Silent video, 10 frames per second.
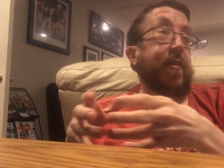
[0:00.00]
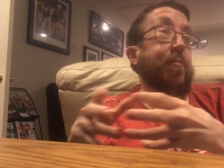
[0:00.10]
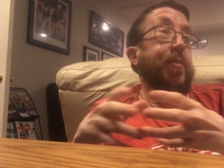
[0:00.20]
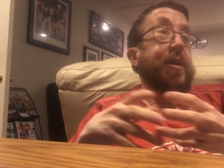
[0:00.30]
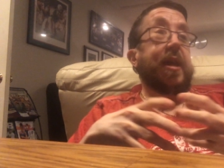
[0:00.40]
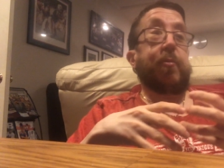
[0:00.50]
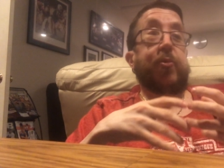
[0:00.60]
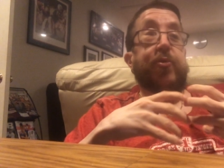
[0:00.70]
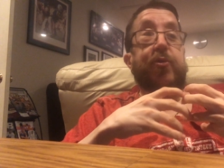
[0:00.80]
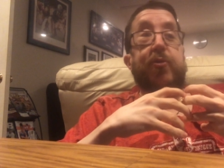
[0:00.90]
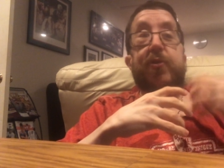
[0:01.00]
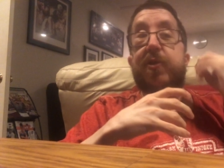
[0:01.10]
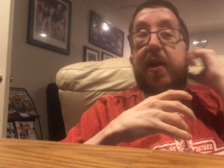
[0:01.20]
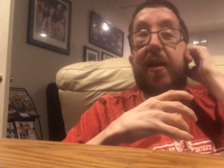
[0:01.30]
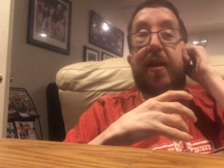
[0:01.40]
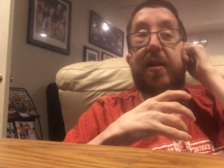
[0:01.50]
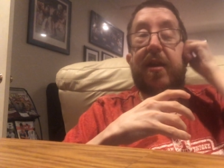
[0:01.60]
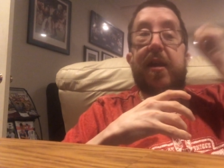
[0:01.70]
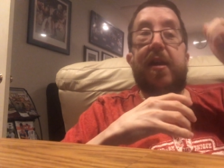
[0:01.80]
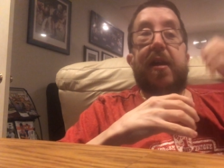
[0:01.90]
than being able to say,
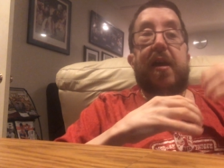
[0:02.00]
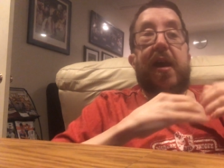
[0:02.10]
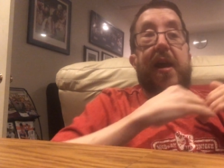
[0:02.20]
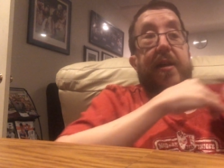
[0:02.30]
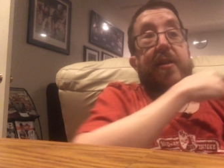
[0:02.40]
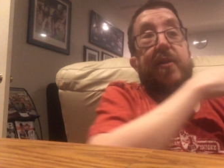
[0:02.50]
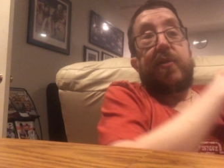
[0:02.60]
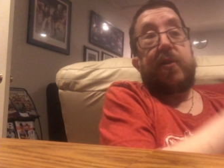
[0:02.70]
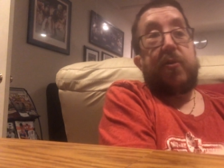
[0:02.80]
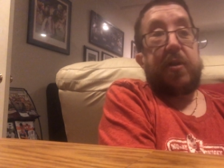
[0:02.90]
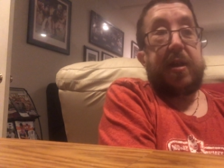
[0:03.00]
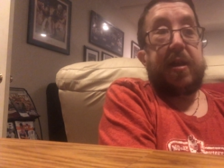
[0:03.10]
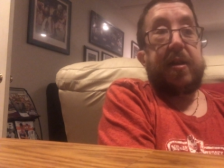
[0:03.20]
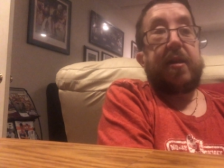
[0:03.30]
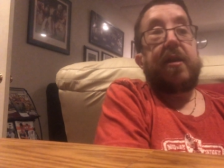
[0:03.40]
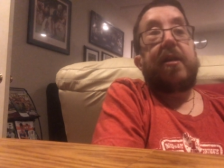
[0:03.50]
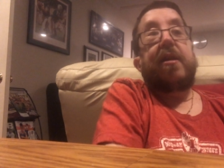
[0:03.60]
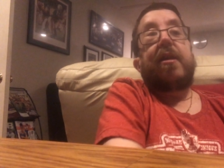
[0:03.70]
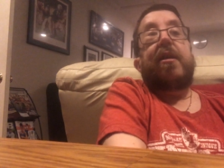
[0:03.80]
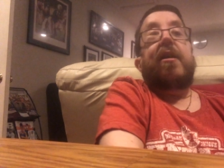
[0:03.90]
I disagree,
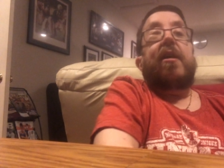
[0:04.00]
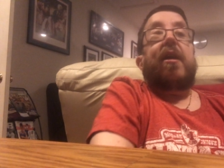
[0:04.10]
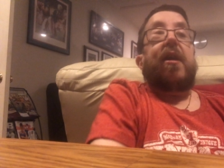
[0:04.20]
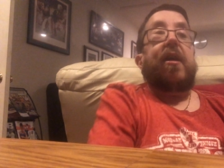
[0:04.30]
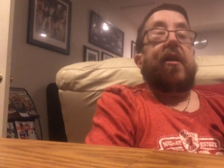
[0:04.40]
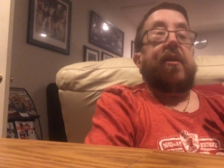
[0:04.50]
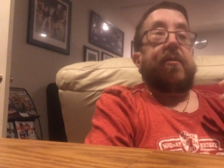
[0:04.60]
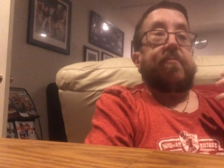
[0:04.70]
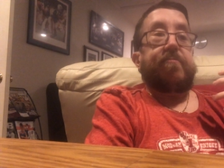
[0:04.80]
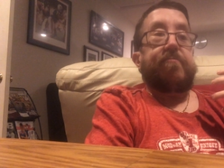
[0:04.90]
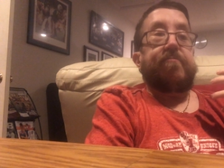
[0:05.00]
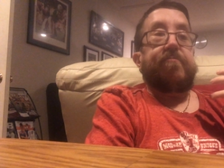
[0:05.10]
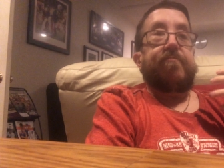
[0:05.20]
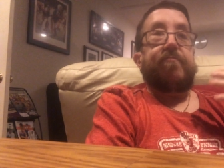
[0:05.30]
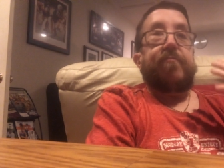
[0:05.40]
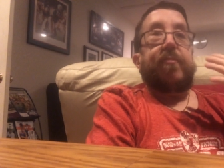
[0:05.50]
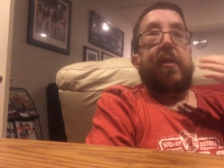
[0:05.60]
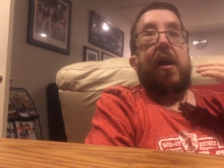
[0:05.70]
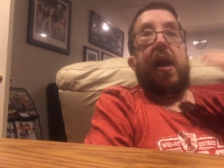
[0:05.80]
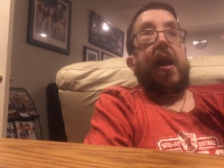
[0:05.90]
um,
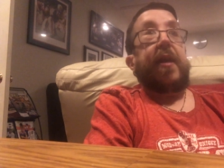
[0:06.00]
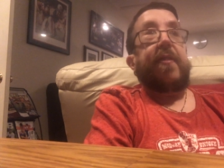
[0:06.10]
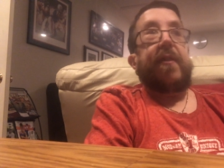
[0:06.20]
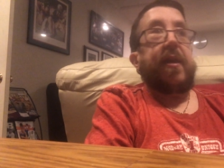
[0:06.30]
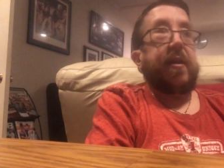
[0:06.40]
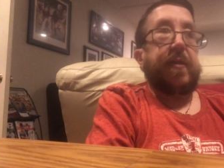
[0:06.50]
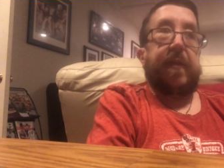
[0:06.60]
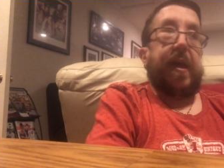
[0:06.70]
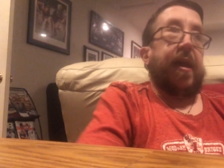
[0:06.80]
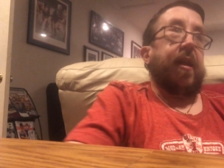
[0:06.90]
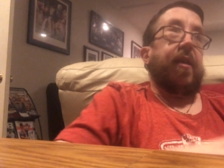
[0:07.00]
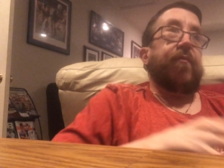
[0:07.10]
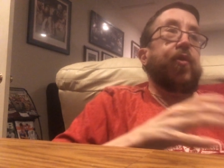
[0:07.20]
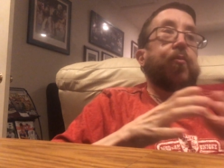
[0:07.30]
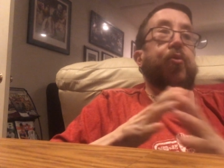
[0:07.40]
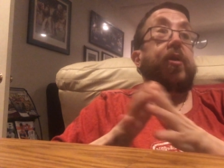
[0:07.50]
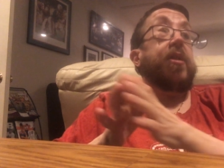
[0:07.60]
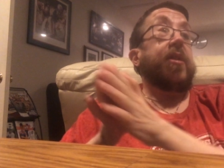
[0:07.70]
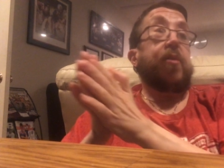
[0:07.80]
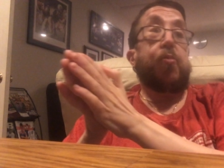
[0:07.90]
I think that if you put in a
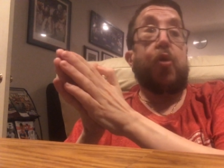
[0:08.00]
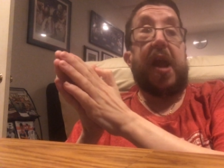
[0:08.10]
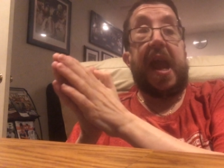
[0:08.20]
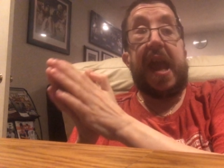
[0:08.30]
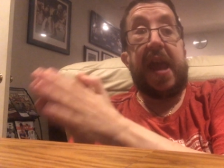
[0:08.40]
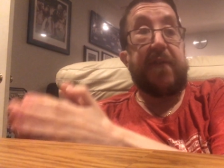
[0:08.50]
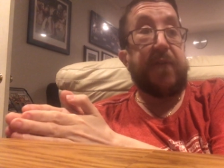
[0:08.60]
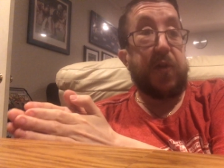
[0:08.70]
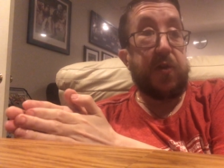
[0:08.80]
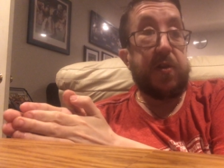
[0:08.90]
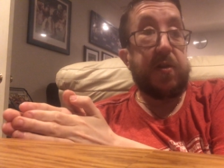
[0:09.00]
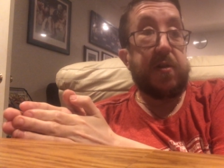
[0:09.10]
little more effort,